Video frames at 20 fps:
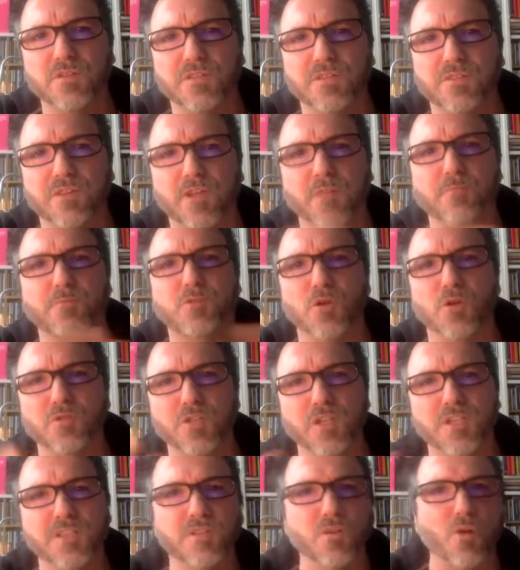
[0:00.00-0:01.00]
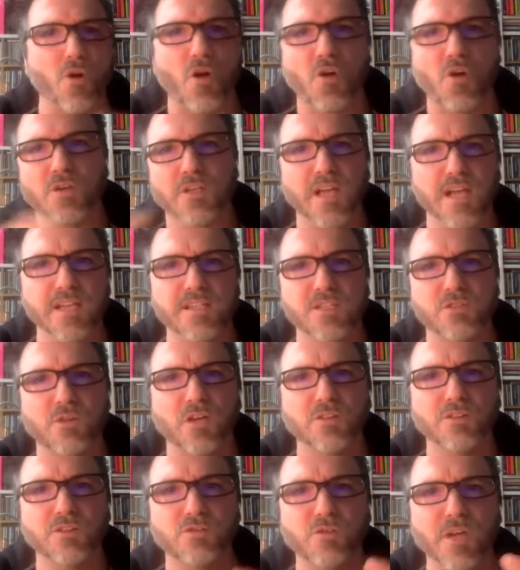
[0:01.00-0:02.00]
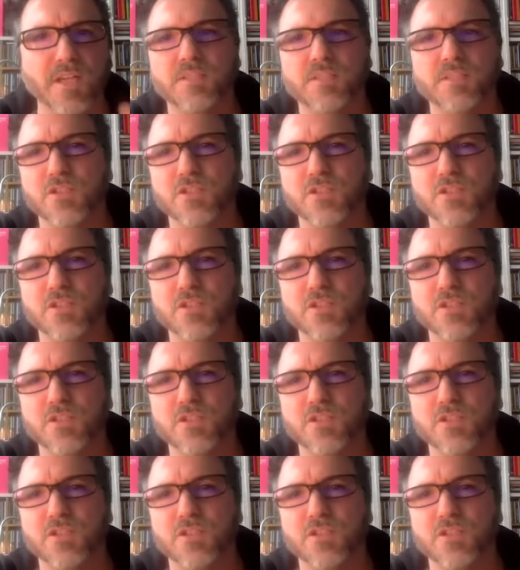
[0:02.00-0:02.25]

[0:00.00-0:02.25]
developed projects to organize around rent